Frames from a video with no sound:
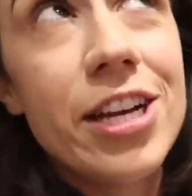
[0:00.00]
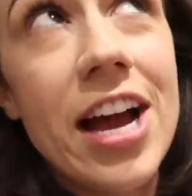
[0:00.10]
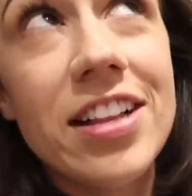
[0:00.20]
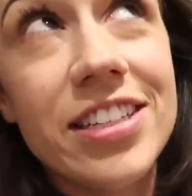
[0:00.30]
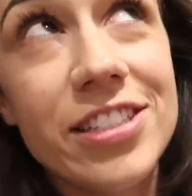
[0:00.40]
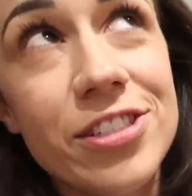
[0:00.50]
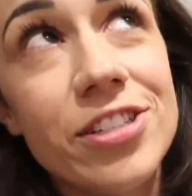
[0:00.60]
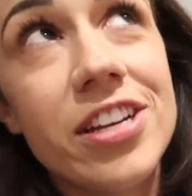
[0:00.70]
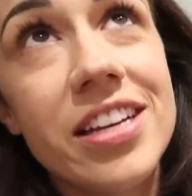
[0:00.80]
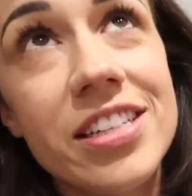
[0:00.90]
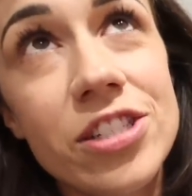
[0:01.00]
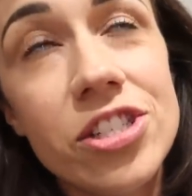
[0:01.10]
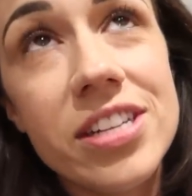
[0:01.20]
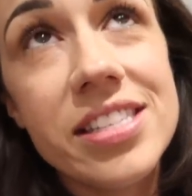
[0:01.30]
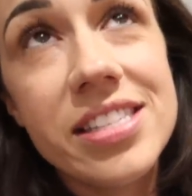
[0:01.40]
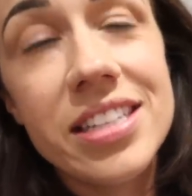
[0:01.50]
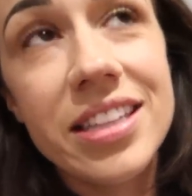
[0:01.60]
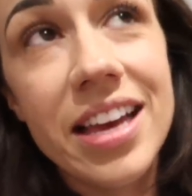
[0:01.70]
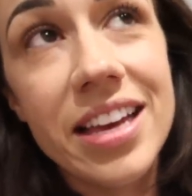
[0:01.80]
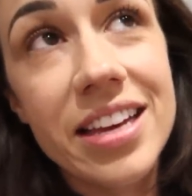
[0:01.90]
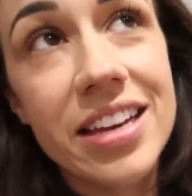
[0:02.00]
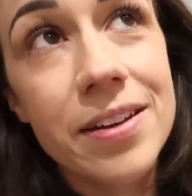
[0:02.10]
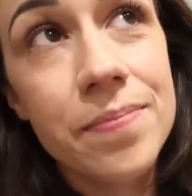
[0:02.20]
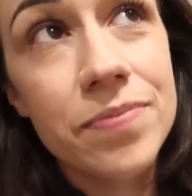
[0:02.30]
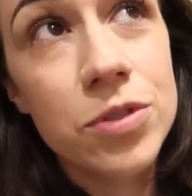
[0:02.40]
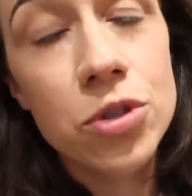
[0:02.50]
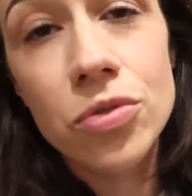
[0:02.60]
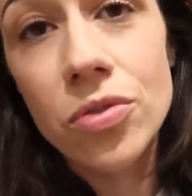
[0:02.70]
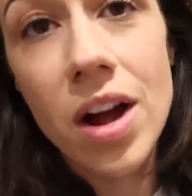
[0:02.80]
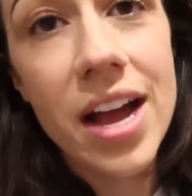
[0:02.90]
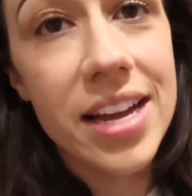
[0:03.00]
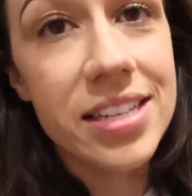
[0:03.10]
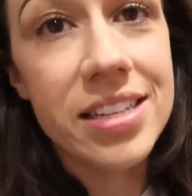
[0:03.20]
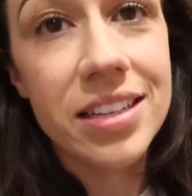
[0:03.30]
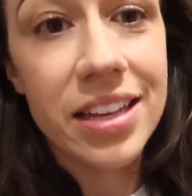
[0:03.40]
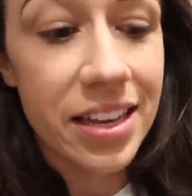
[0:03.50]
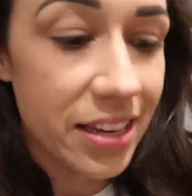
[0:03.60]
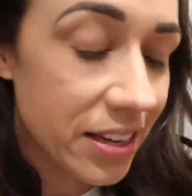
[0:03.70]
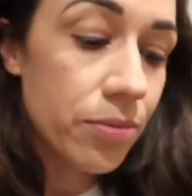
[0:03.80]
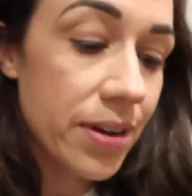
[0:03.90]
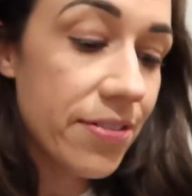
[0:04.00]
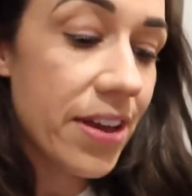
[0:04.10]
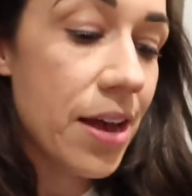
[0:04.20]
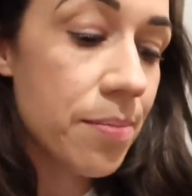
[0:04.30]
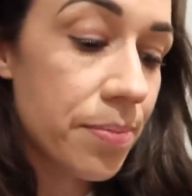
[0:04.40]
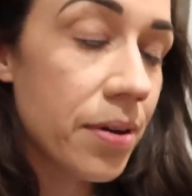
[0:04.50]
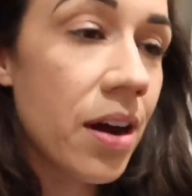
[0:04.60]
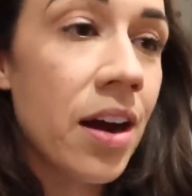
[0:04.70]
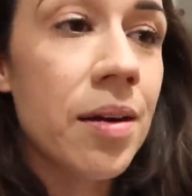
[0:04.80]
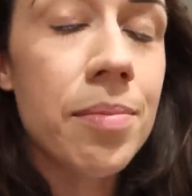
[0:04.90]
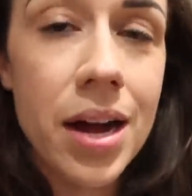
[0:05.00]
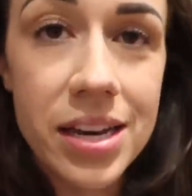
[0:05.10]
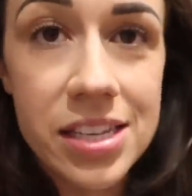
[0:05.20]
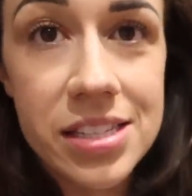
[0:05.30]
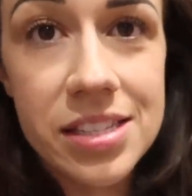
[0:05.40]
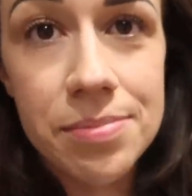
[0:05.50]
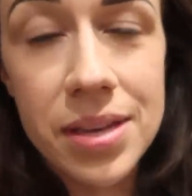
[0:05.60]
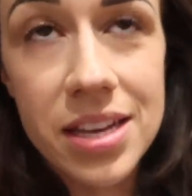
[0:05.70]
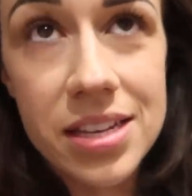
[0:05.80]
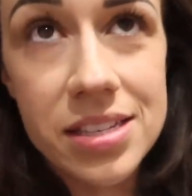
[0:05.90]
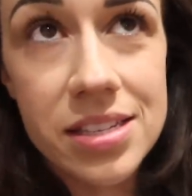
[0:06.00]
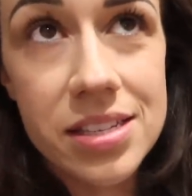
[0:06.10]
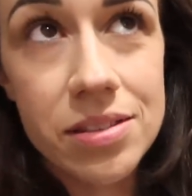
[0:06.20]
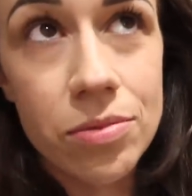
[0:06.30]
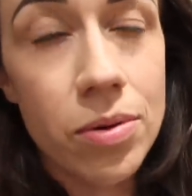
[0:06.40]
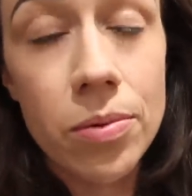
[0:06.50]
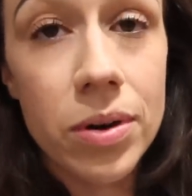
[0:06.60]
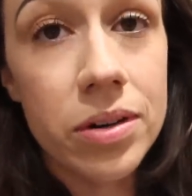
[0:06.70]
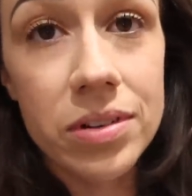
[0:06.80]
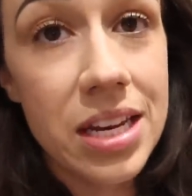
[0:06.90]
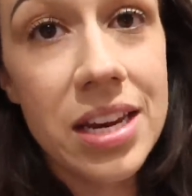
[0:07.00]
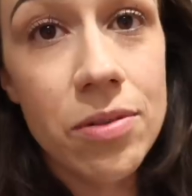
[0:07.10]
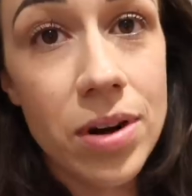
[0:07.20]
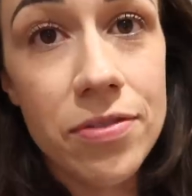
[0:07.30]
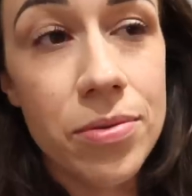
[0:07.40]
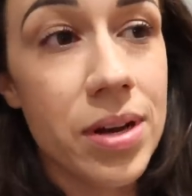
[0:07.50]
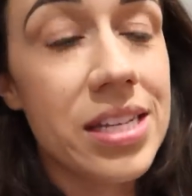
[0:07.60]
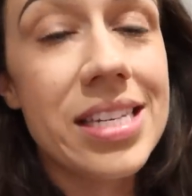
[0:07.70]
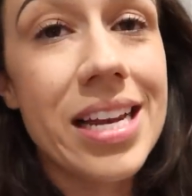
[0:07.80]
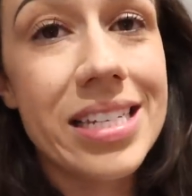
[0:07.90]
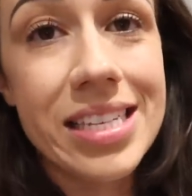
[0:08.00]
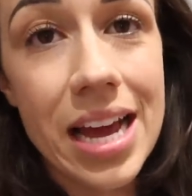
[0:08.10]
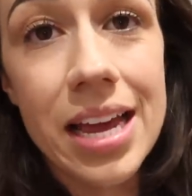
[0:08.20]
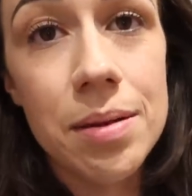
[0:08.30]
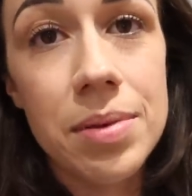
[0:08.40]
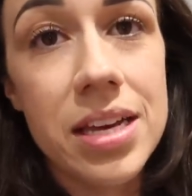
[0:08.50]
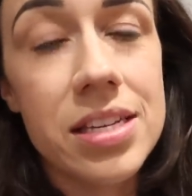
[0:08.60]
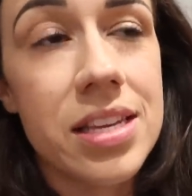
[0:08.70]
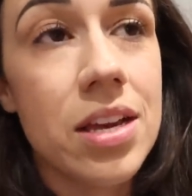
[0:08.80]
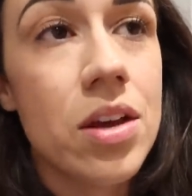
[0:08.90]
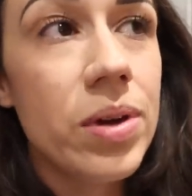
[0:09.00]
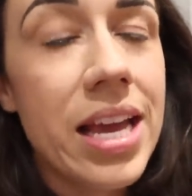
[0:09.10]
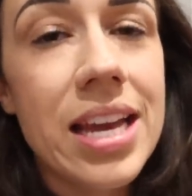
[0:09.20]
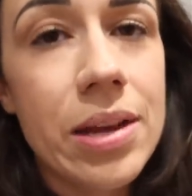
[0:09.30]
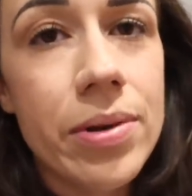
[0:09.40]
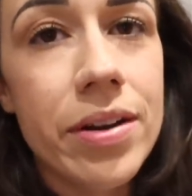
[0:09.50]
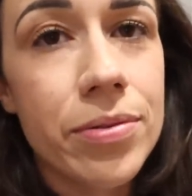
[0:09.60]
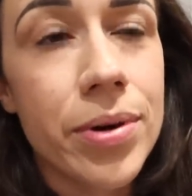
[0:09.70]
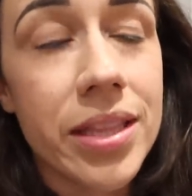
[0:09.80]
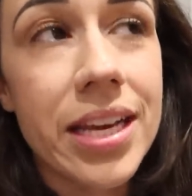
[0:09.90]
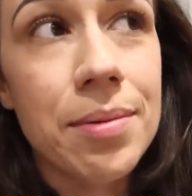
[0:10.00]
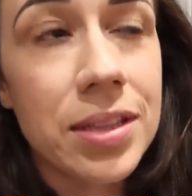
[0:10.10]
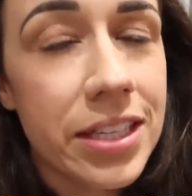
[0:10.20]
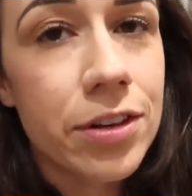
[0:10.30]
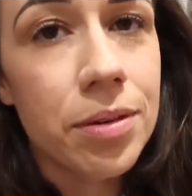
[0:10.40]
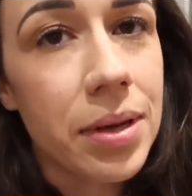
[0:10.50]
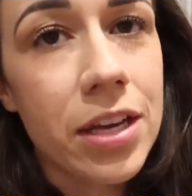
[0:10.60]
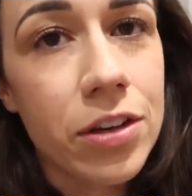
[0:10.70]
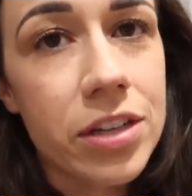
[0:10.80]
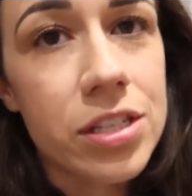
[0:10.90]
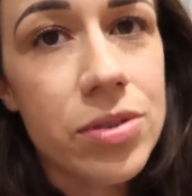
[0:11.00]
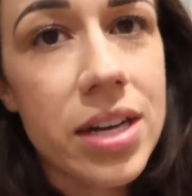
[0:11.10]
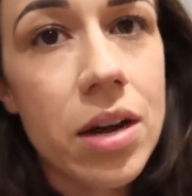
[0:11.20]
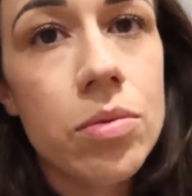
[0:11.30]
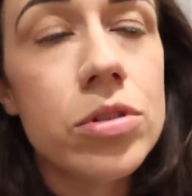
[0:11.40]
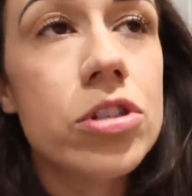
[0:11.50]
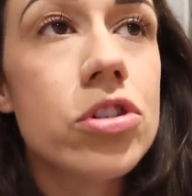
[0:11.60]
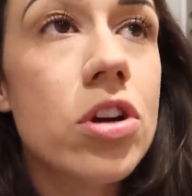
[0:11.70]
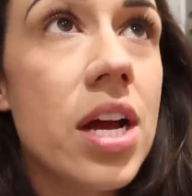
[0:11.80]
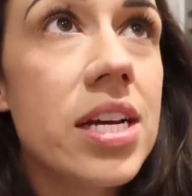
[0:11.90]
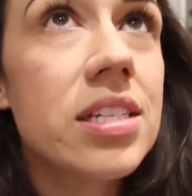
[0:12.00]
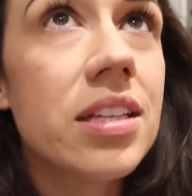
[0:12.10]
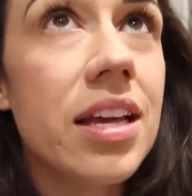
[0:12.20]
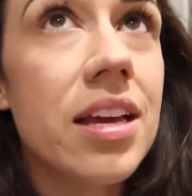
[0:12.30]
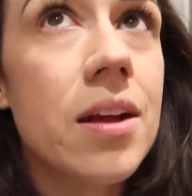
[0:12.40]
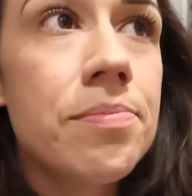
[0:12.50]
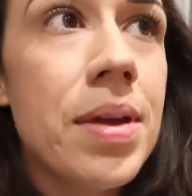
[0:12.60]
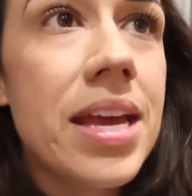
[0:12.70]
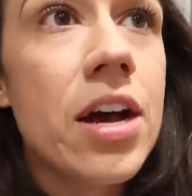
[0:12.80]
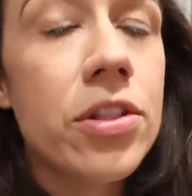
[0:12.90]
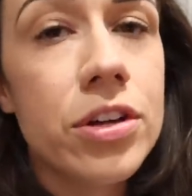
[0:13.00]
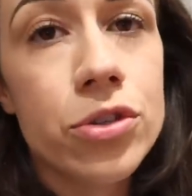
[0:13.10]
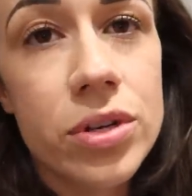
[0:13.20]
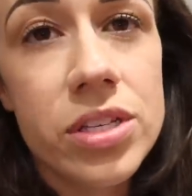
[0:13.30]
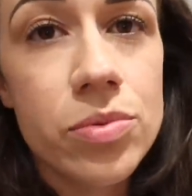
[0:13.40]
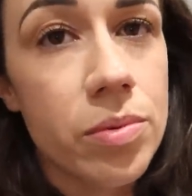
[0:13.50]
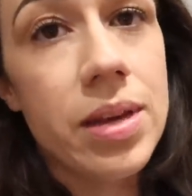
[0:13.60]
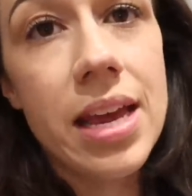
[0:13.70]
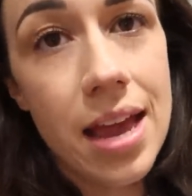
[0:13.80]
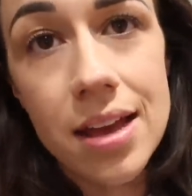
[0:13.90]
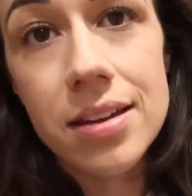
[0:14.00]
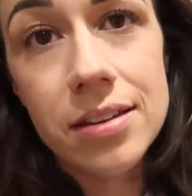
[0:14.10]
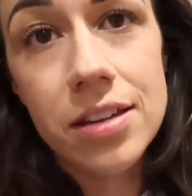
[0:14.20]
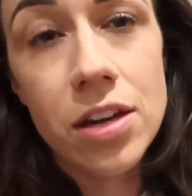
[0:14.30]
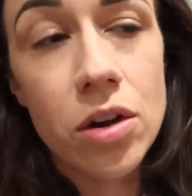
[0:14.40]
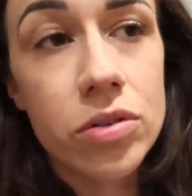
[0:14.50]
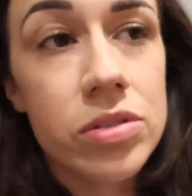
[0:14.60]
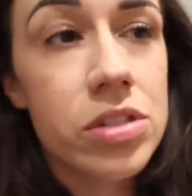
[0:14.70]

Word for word: challenge just to like try to like revamp our bodies because we're, we're eating whatever we want. It's not a diet because like we can't eat whatever we want. Like I'm literally making cookies right now. We're just trying to like make healthier choices when we can, you know?